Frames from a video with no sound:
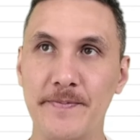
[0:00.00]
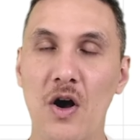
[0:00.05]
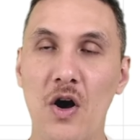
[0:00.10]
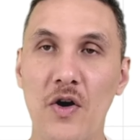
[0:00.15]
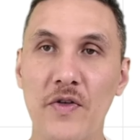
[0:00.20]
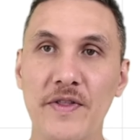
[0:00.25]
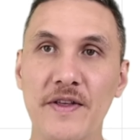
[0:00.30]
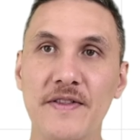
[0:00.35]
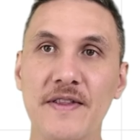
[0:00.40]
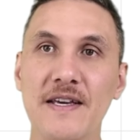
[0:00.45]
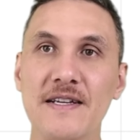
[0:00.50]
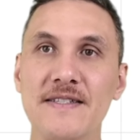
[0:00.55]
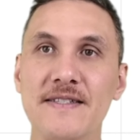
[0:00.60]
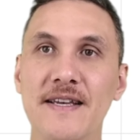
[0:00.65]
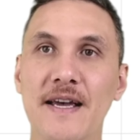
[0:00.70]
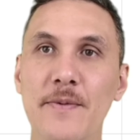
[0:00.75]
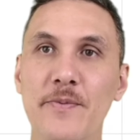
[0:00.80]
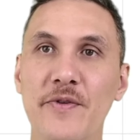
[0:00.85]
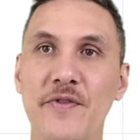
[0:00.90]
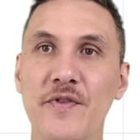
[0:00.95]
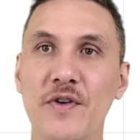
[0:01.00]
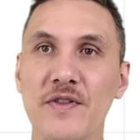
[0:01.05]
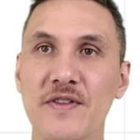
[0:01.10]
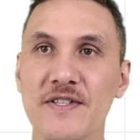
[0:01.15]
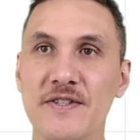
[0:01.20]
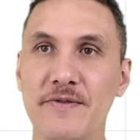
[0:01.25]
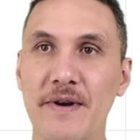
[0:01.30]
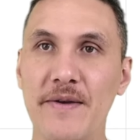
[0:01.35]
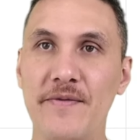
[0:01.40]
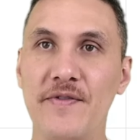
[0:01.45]
On the next tab, we've got the
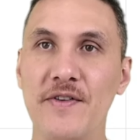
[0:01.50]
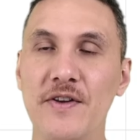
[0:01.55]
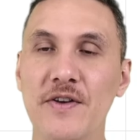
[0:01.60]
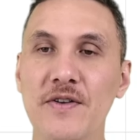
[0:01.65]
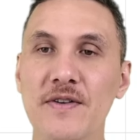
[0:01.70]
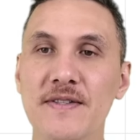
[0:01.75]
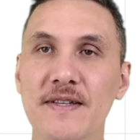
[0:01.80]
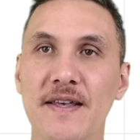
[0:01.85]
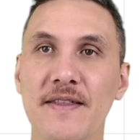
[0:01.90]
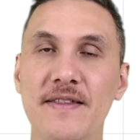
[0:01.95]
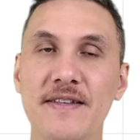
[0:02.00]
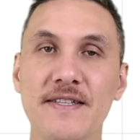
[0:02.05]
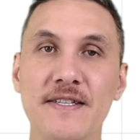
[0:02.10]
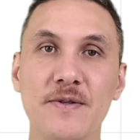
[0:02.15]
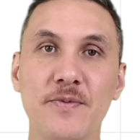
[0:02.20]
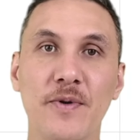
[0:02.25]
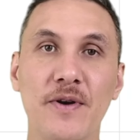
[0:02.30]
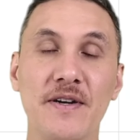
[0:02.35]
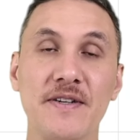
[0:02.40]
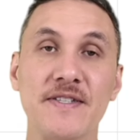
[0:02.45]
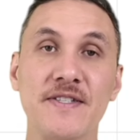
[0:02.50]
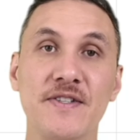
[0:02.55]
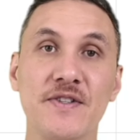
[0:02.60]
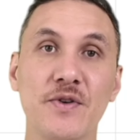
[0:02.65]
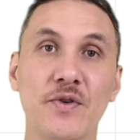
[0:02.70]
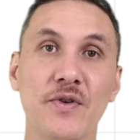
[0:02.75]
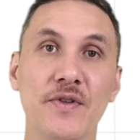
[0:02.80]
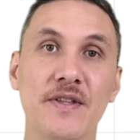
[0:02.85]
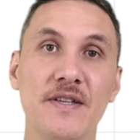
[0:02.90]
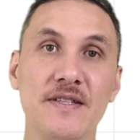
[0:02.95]
scrape videos, and this is where I'll
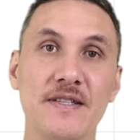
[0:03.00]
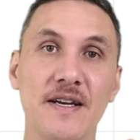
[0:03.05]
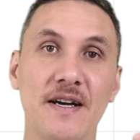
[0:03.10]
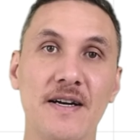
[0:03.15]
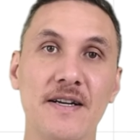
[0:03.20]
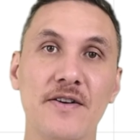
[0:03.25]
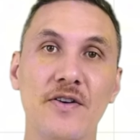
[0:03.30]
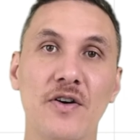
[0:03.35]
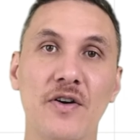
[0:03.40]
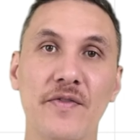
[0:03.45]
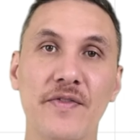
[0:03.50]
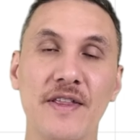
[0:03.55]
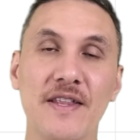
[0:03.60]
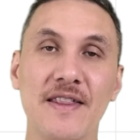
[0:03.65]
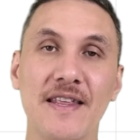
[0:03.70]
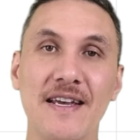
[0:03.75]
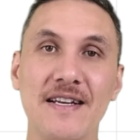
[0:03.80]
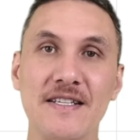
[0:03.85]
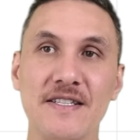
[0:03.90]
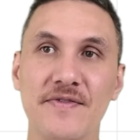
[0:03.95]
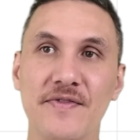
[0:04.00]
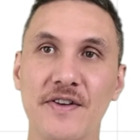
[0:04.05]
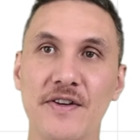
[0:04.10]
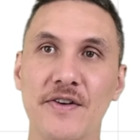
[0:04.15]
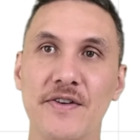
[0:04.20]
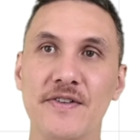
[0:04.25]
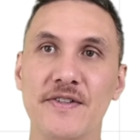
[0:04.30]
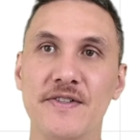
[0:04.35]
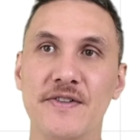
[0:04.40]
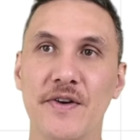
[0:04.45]
store the data of the latest
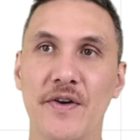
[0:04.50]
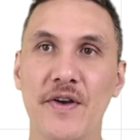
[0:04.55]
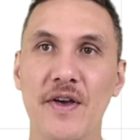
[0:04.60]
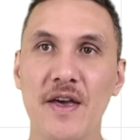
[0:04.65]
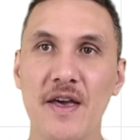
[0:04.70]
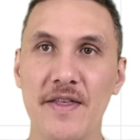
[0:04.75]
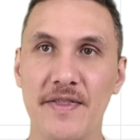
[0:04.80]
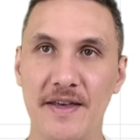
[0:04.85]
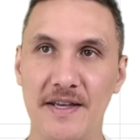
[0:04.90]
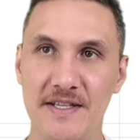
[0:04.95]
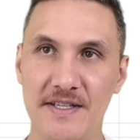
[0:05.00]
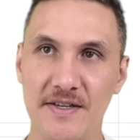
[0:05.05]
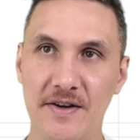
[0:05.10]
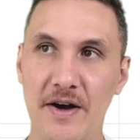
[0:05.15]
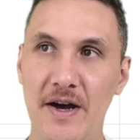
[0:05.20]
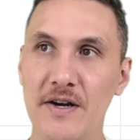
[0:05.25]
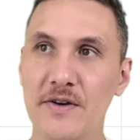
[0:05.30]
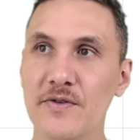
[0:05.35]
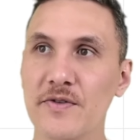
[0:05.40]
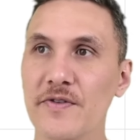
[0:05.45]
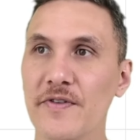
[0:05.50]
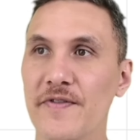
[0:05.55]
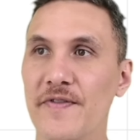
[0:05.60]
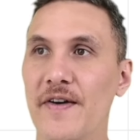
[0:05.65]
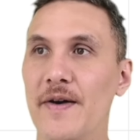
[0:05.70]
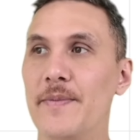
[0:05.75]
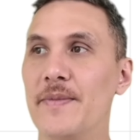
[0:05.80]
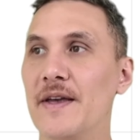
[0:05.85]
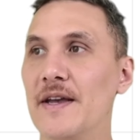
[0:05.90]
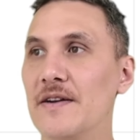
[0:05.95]
videos. So their title,
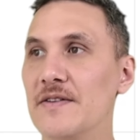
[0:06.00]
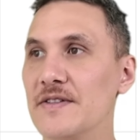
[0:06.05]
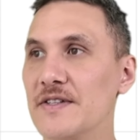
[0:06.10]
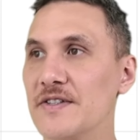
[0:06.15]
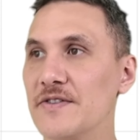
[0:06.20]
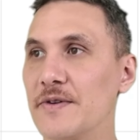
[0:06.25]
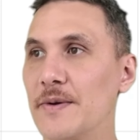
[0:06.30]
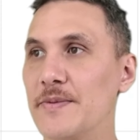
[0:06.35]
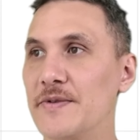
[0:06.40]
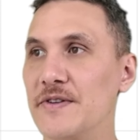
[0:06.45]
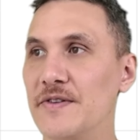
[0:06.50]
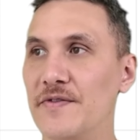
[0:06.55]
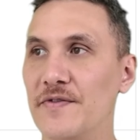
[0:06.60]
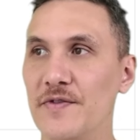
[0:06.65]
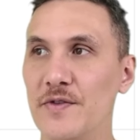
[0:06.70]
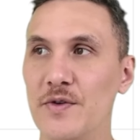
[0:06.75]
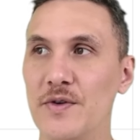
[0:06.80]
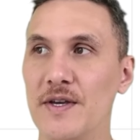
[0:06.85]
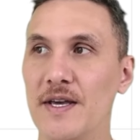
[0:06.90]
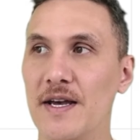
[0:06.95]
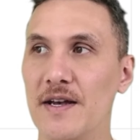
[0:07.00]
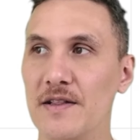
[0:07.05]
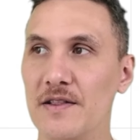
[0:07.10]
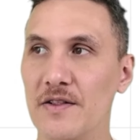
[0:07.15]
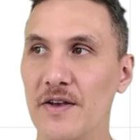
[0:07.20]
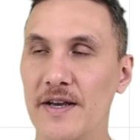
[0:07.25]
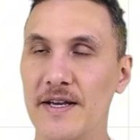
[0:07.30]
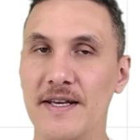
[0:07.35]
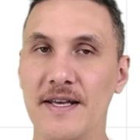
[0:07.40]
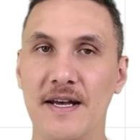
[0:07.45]
thumbnail, description, view count,
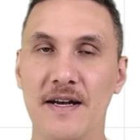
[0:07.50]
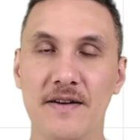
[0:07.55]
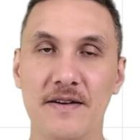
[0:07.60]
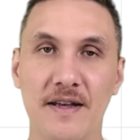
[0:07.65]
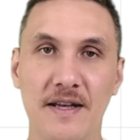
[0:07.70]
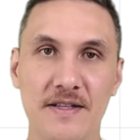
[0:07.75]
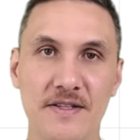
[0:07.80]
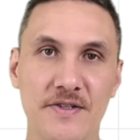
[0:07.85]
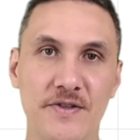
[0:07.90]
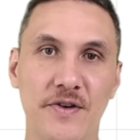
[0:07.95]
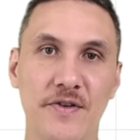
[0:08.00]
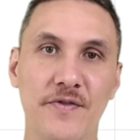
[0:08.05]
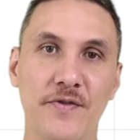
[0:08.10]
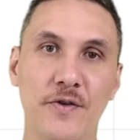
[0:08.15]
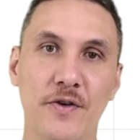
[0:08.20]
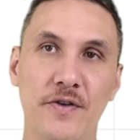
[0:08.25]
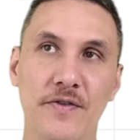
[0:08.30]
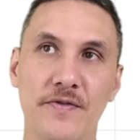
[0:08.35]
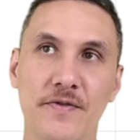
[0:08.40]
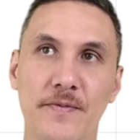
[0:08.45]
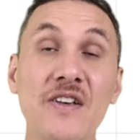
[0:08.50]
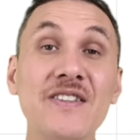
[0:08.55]
like count, and so forth.